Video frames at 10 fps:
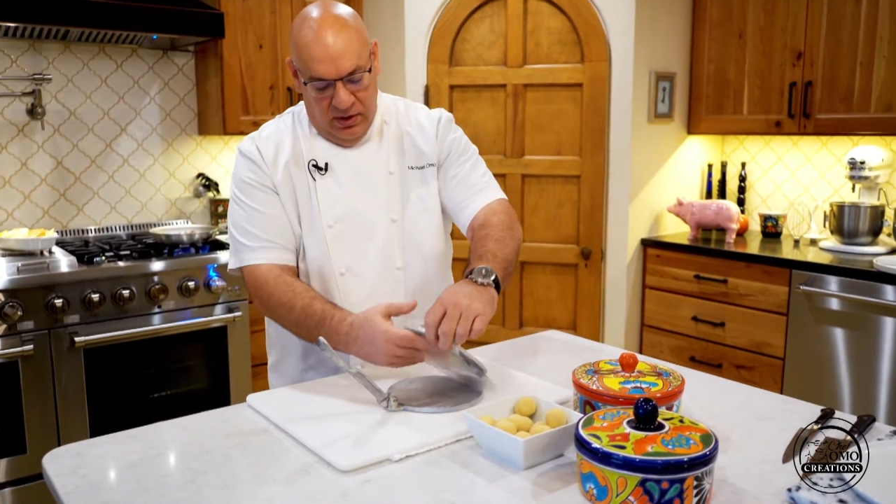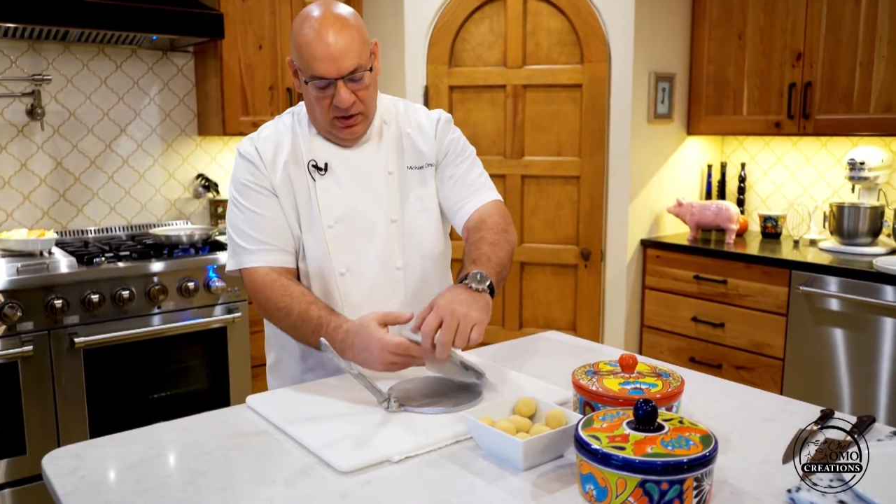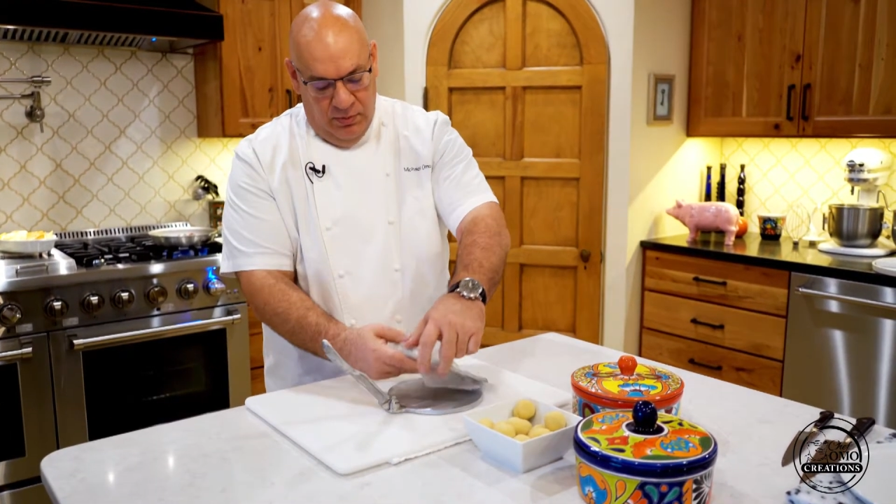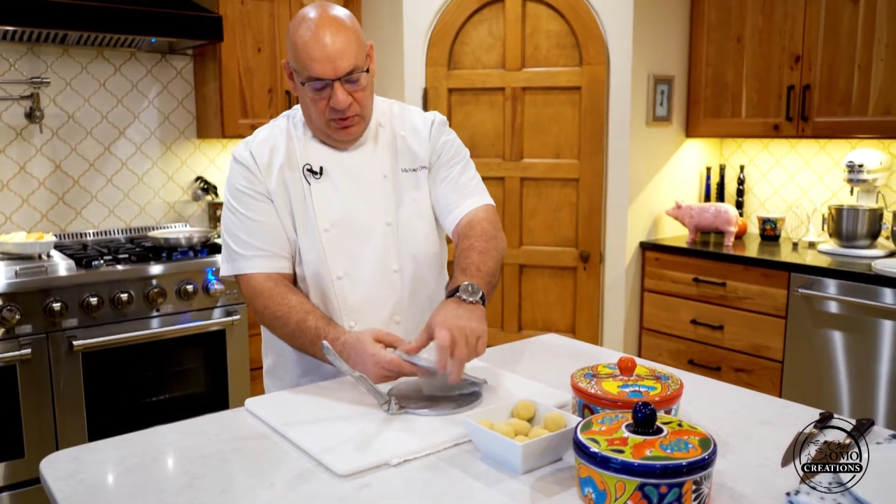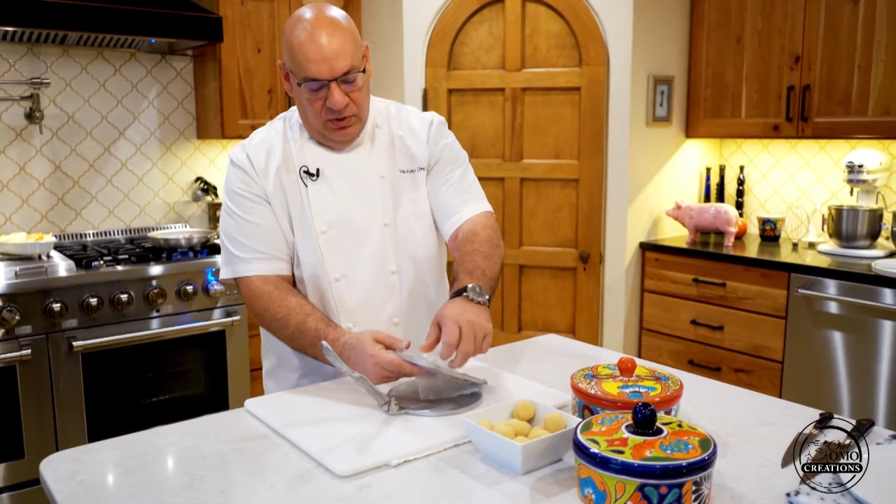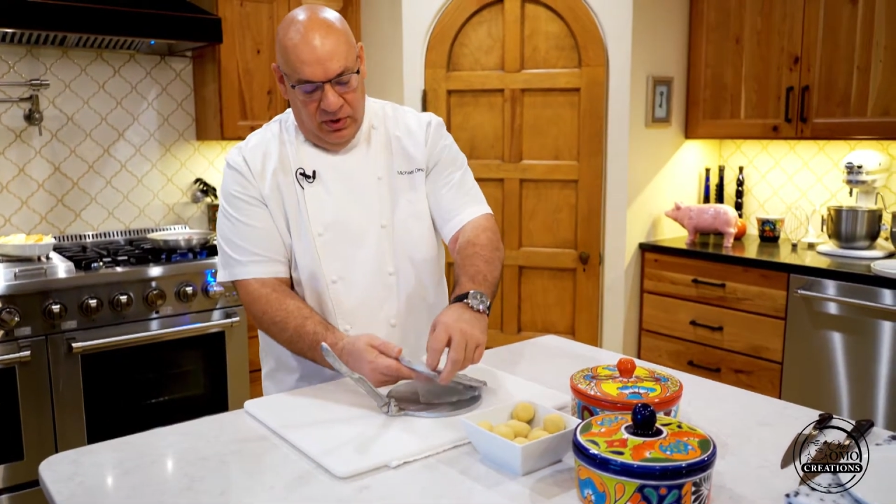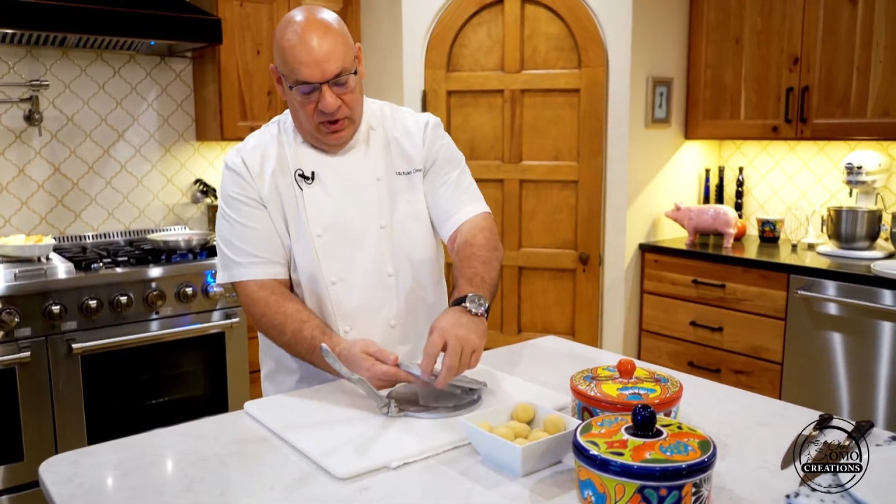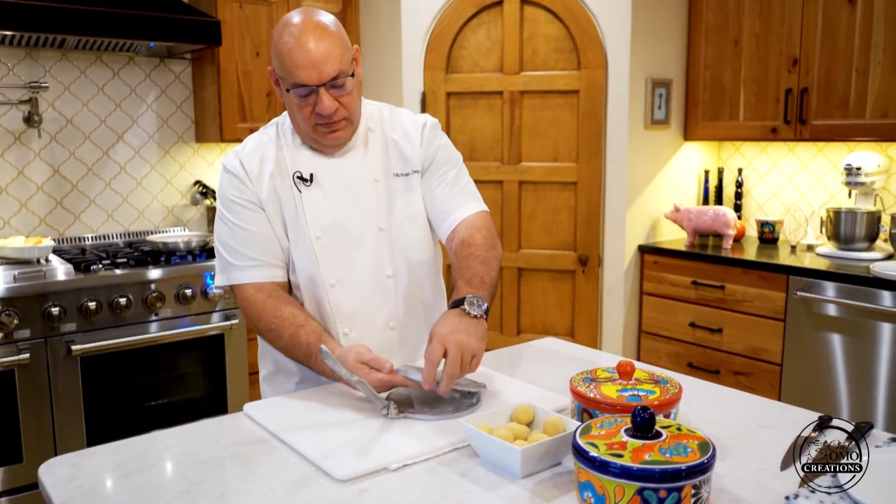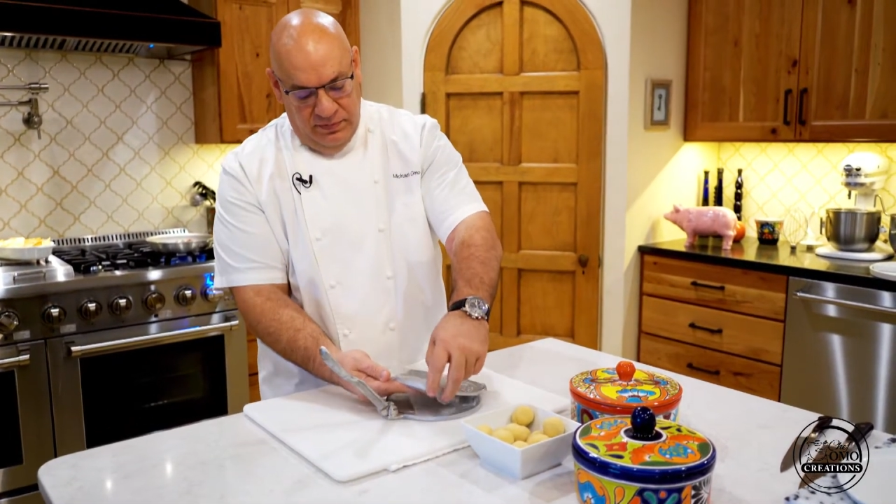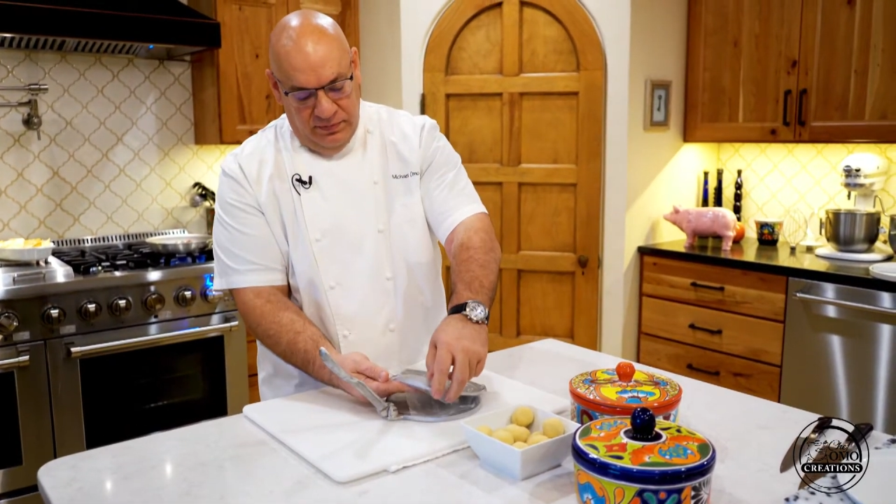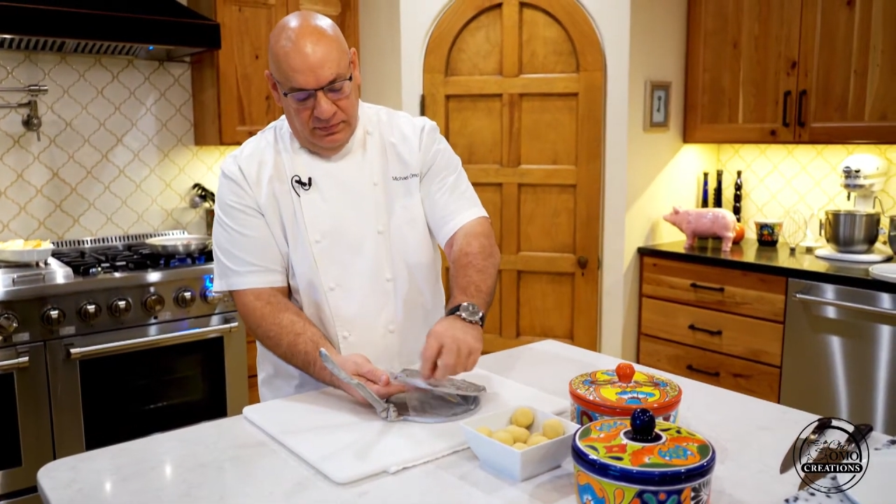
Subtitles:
gonna pull it off.